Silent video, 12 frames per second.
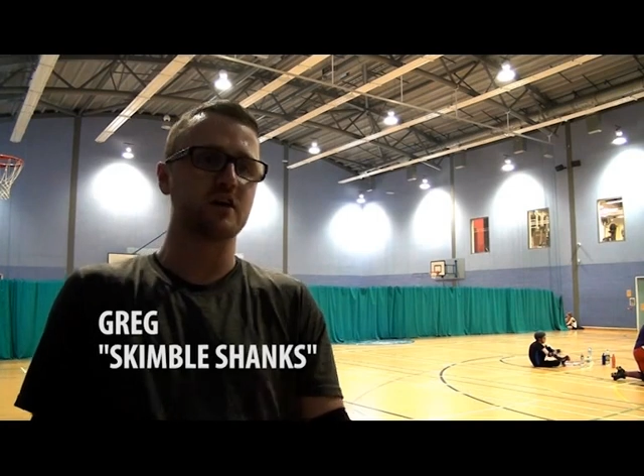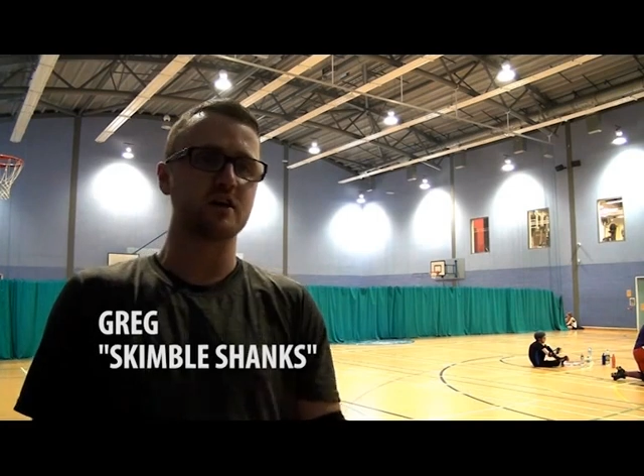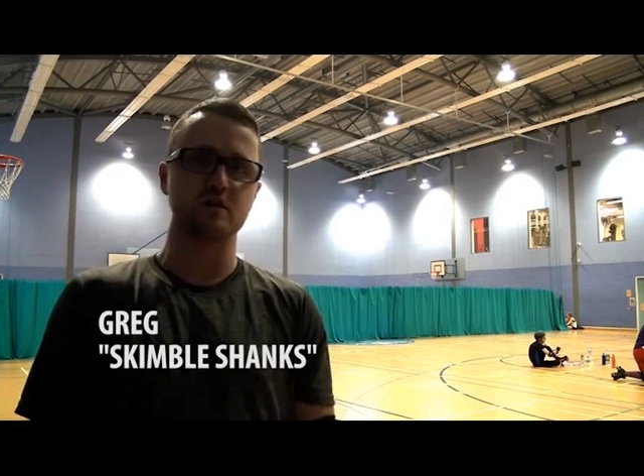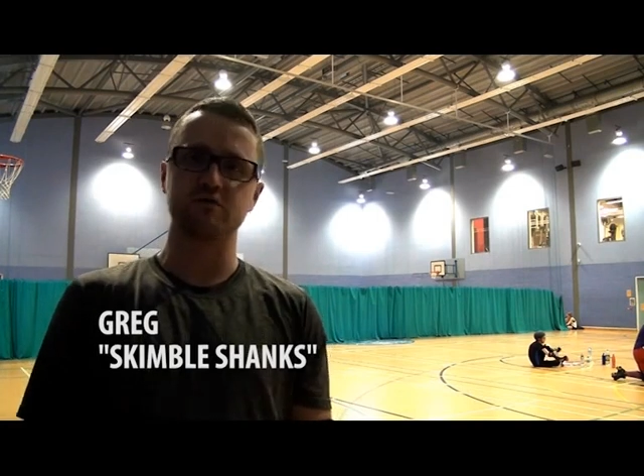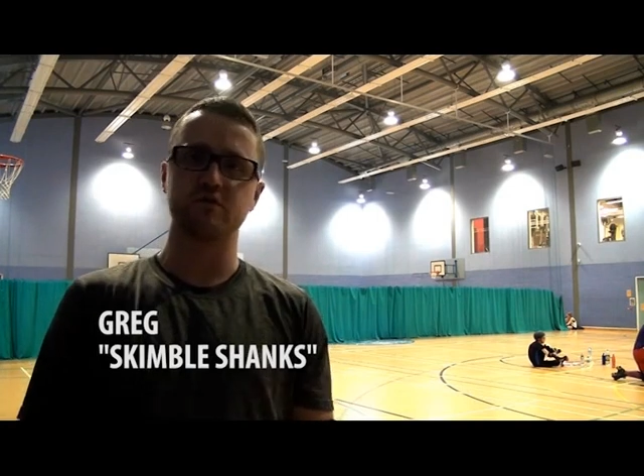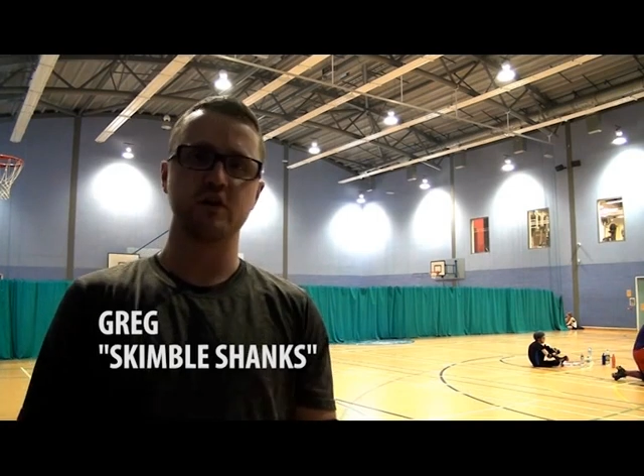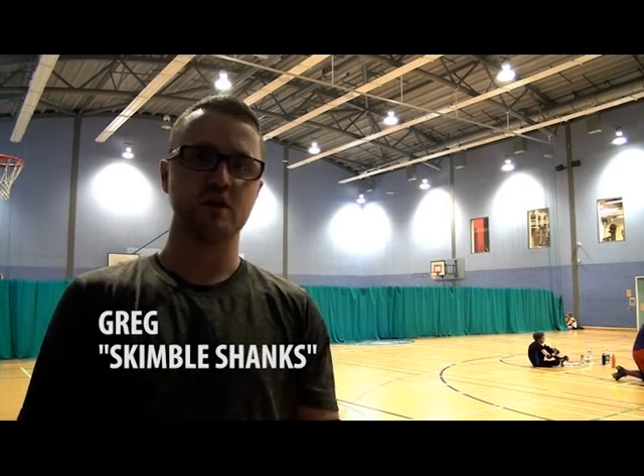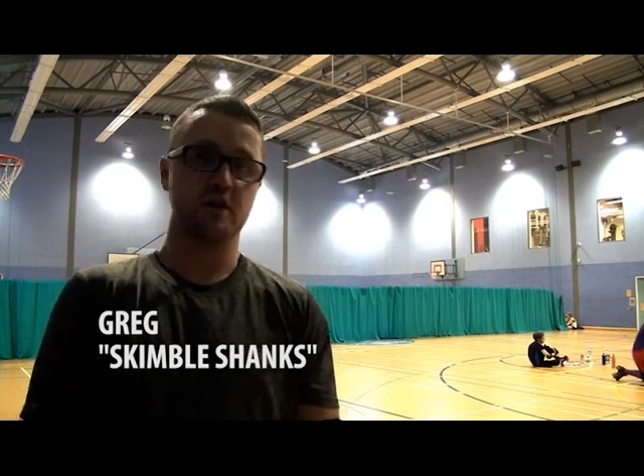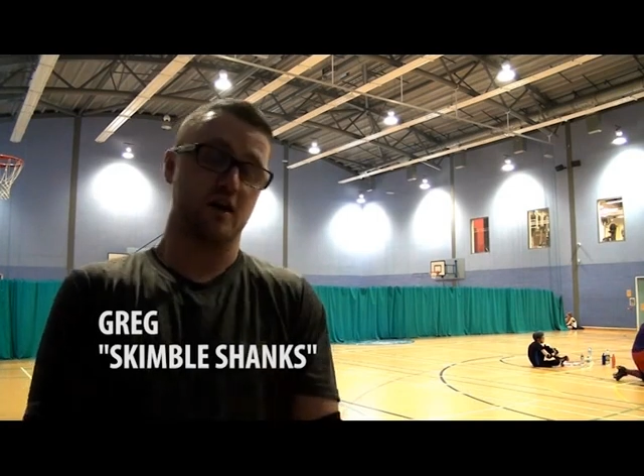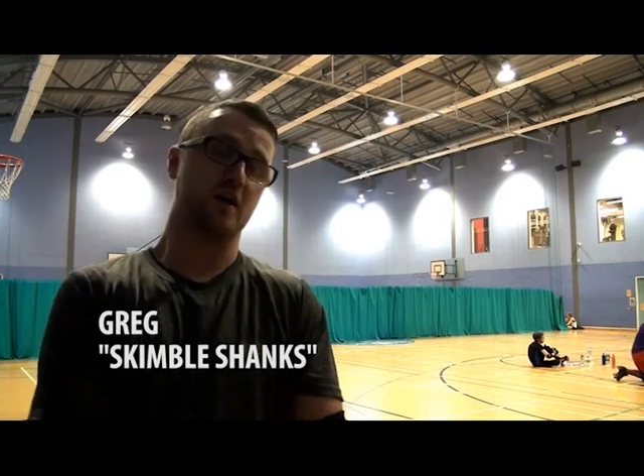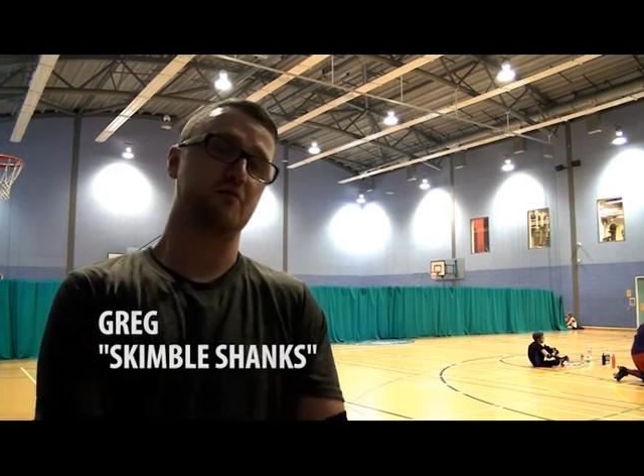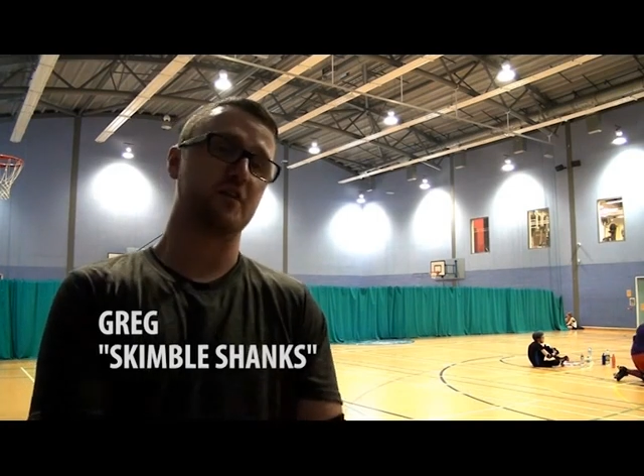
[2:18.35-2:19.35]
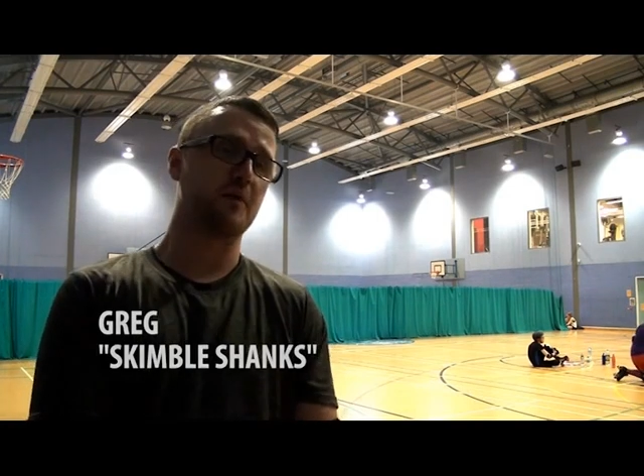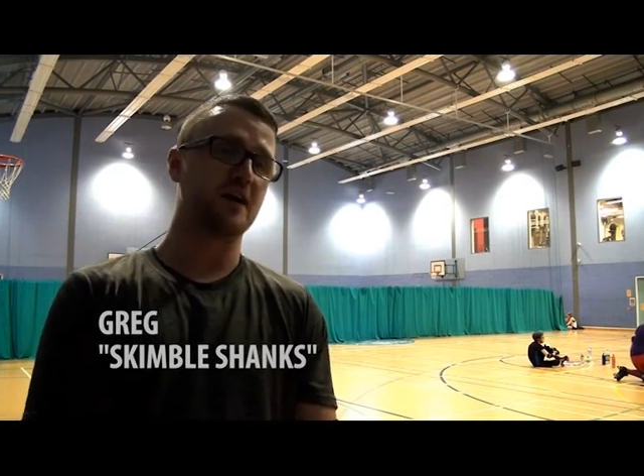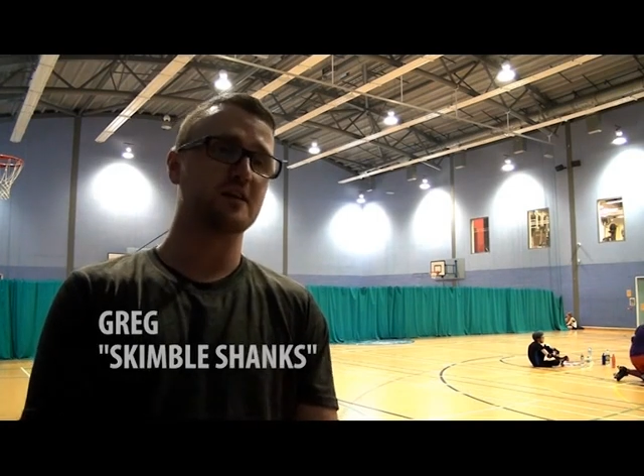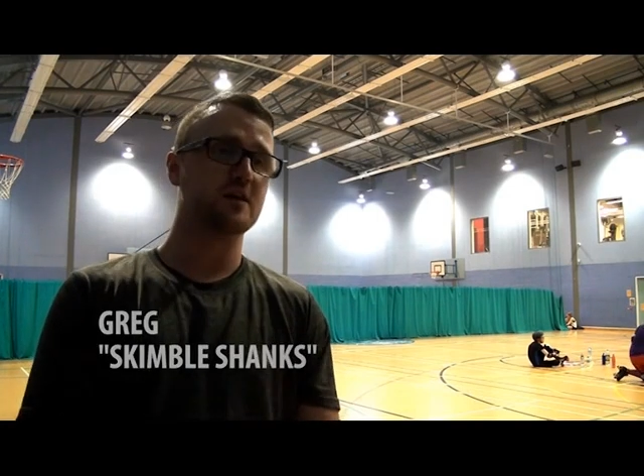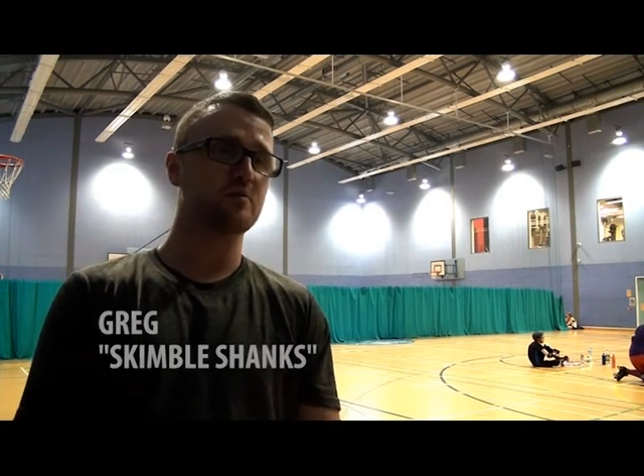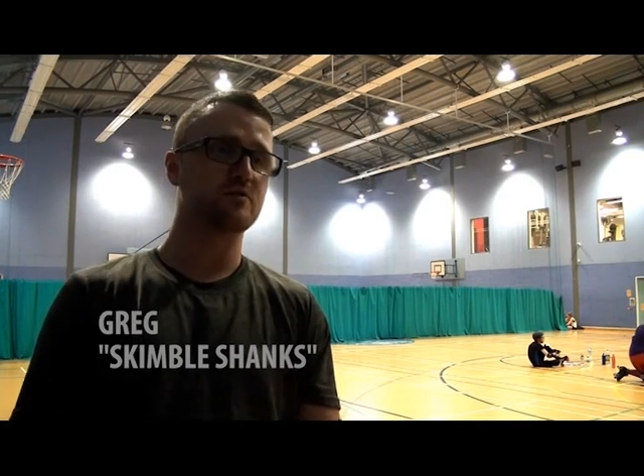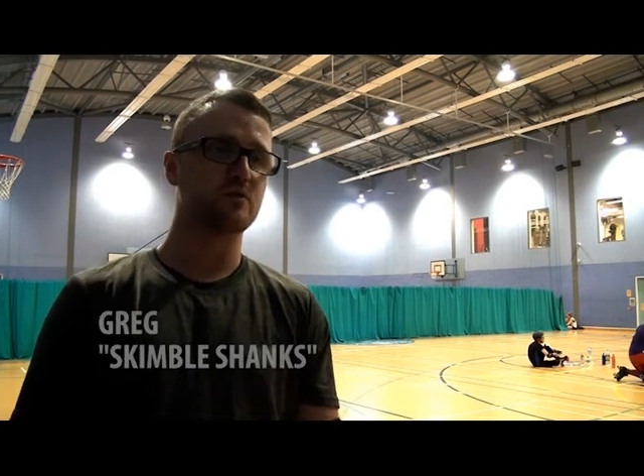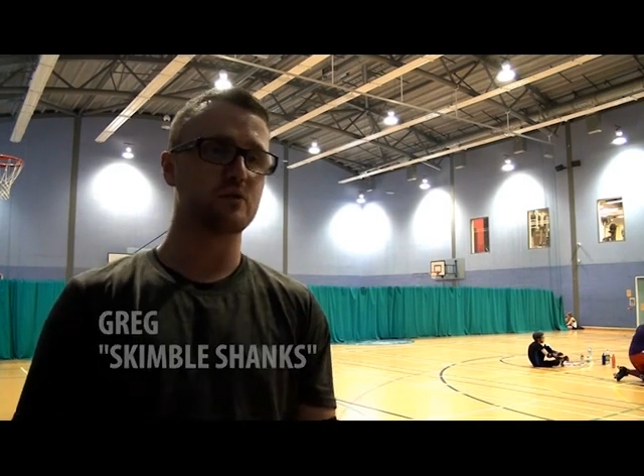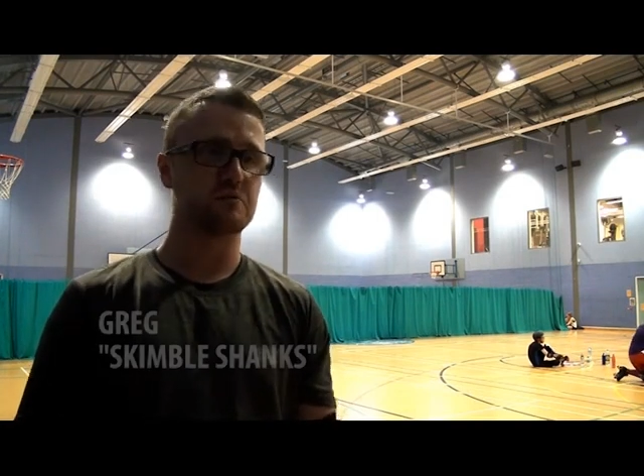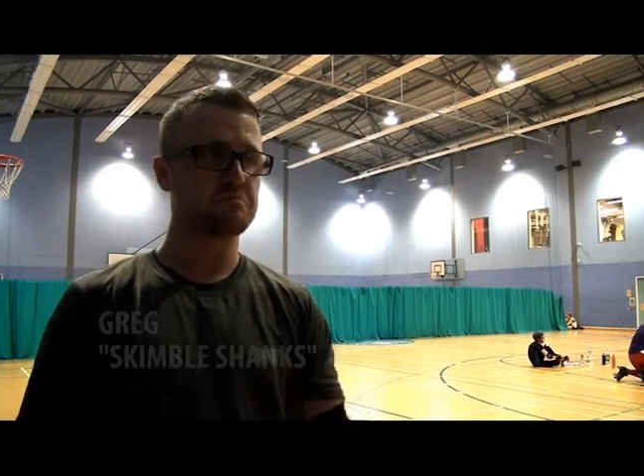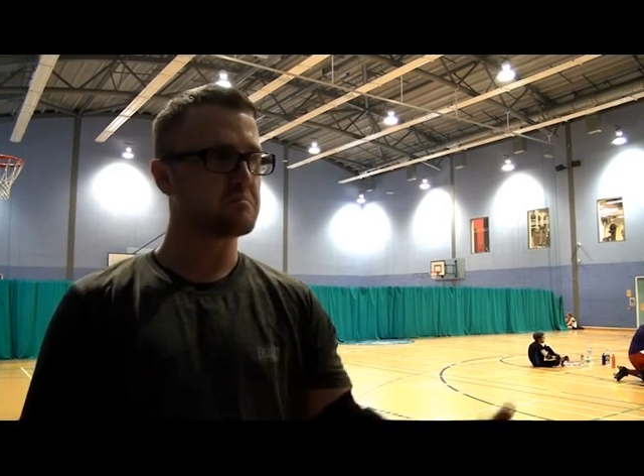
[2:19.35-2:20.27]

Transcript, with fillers: like if I've had a bad knee before,